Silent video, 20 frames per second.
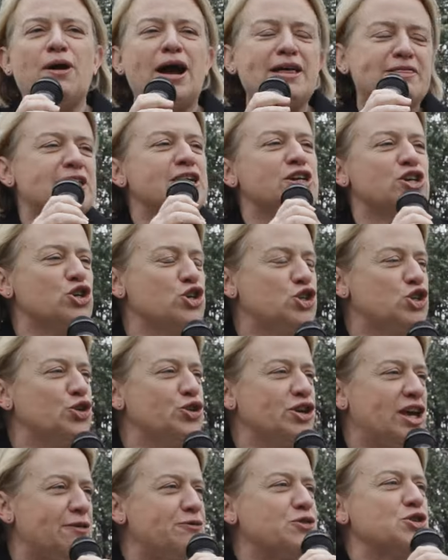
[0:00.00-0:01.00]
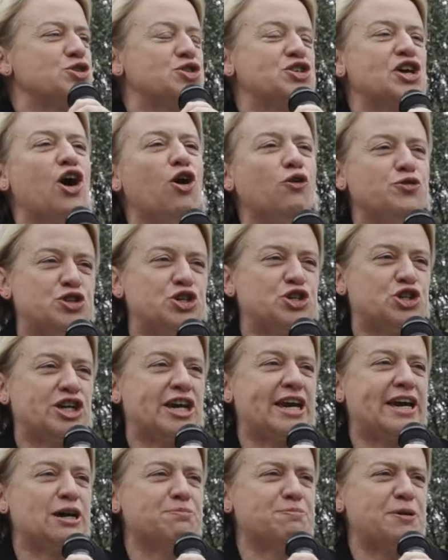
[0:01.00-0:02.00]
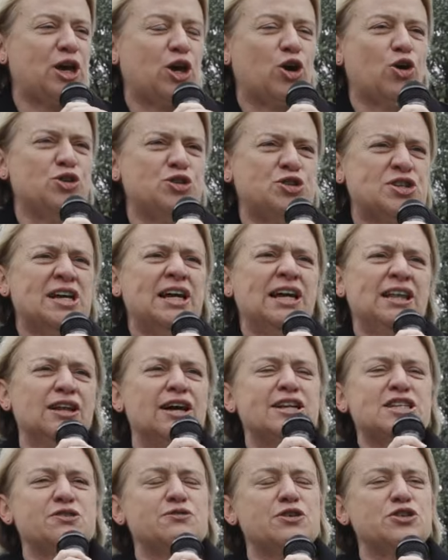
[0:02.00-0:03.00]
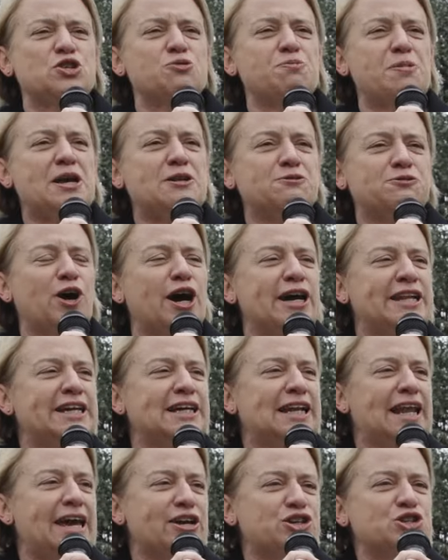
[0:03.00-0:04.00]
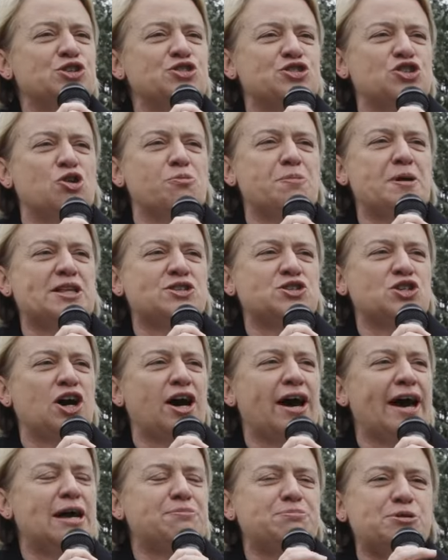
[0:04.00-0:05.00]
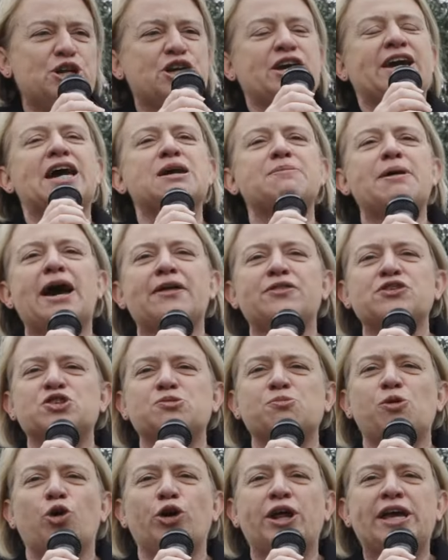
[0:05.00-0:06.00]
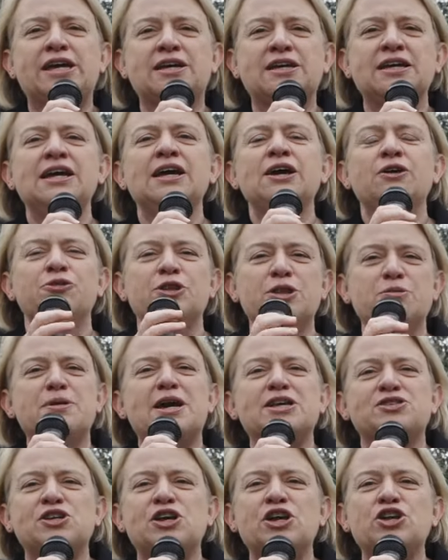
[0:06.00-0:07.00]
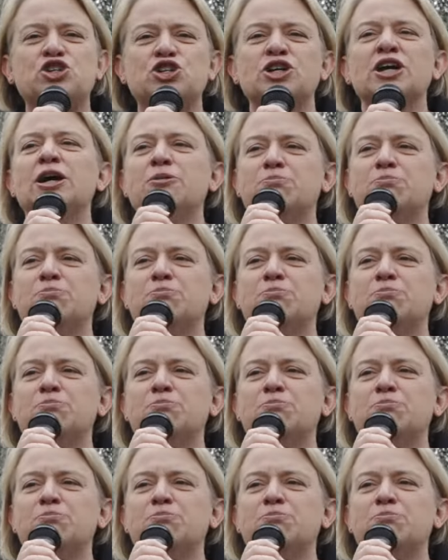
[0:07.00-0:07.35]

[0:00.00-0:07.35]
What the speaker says: I think you should give yourselves a cheer because lots of us have been fighting elections and are a bit tired, but you came out this morning for the message,